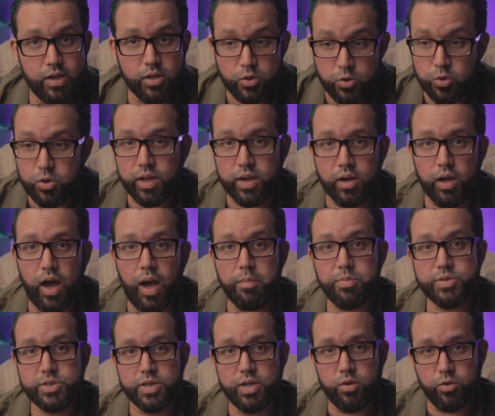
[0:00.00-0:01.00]
You can
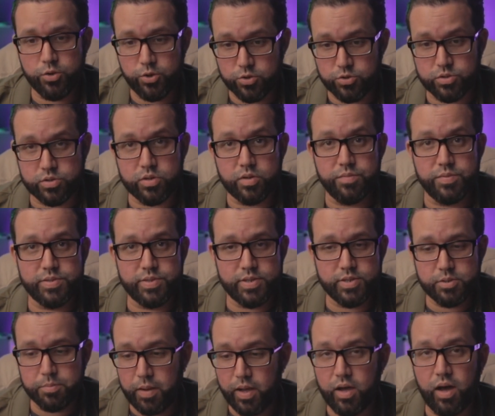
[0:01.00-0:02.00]
upsell your
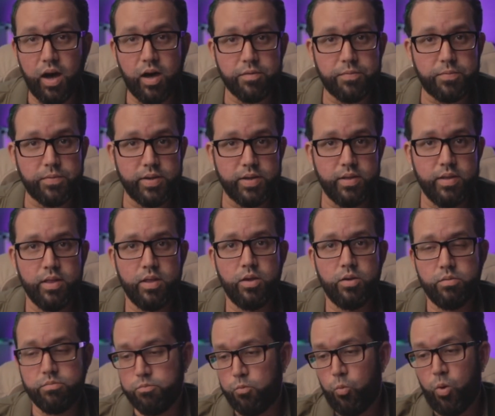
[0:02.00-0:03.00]
services by offering
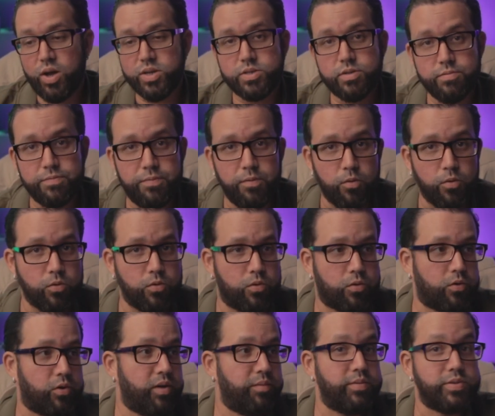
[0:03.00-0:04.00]
wash and fold
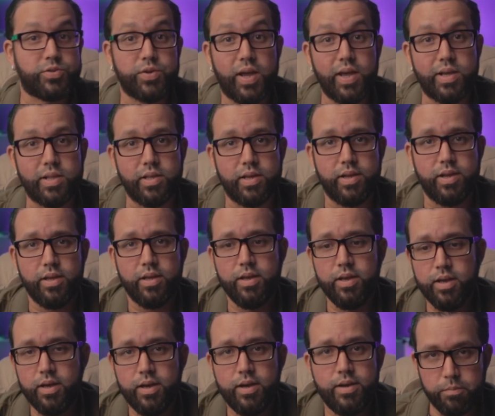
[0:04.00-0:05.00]
or even dry cleaning.
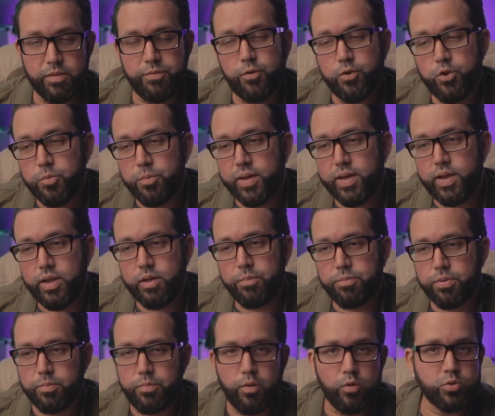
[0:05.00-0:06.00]
Before you make any
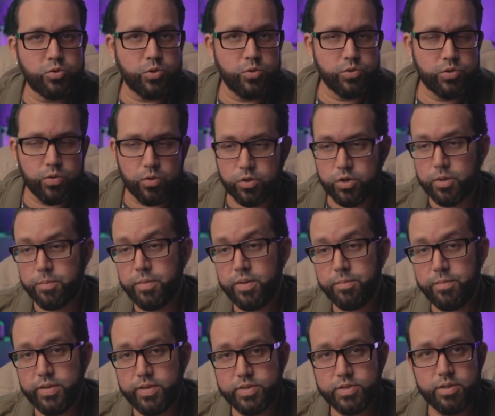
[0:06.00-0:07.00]
proposals or
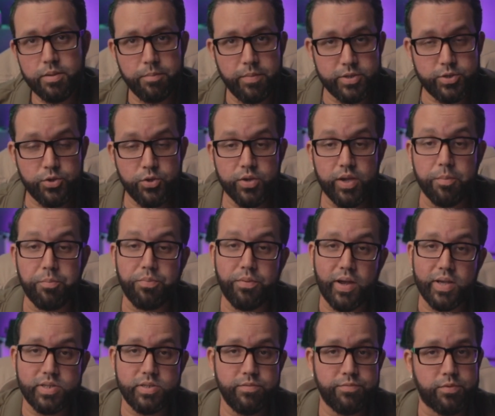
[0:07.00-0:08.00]
commitments, make sure you get
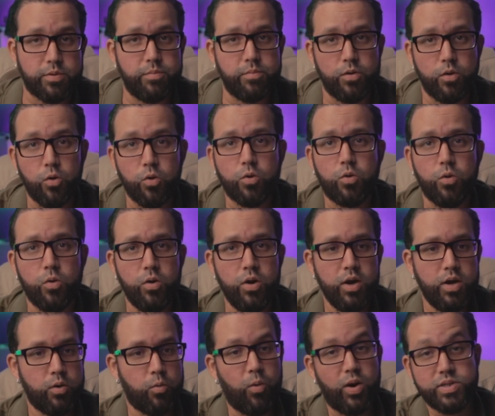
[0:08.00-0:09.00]
pricing from local
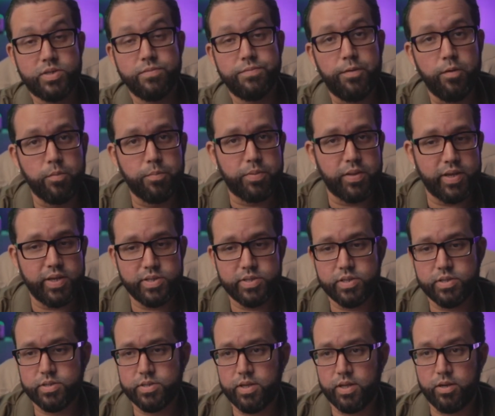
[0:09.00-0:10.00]
wash and fold
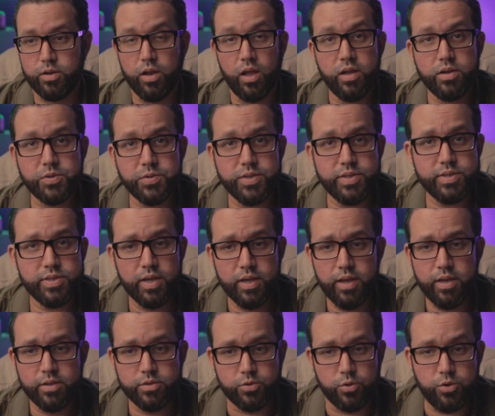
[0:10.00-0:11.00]
places and laundries
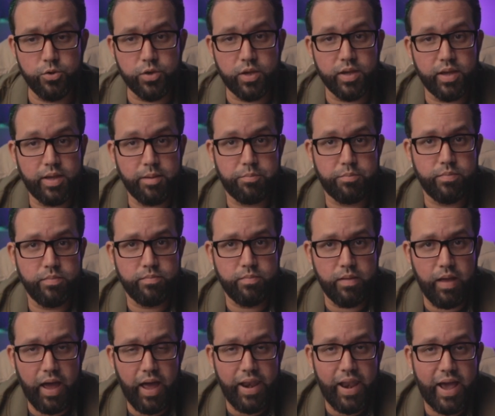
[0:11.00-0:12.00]
so you can get
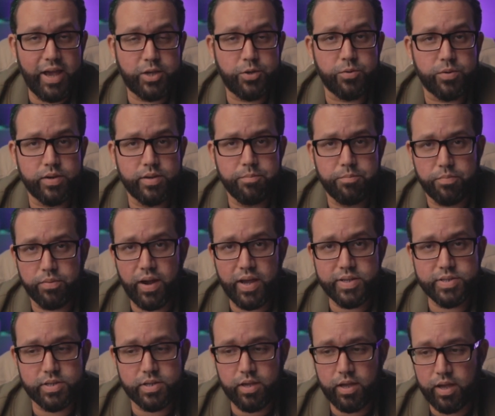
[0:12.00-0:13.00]
an accurate
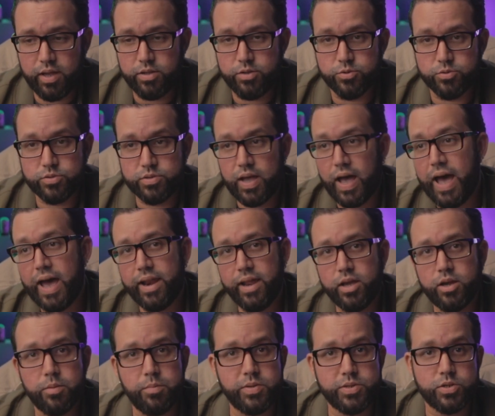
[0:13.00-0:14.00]
pricing and just add a
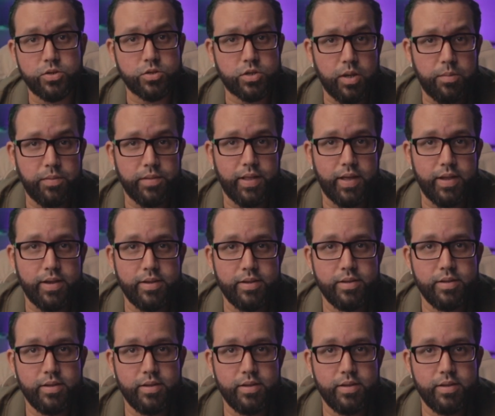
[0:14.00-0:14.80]
commission on top of that.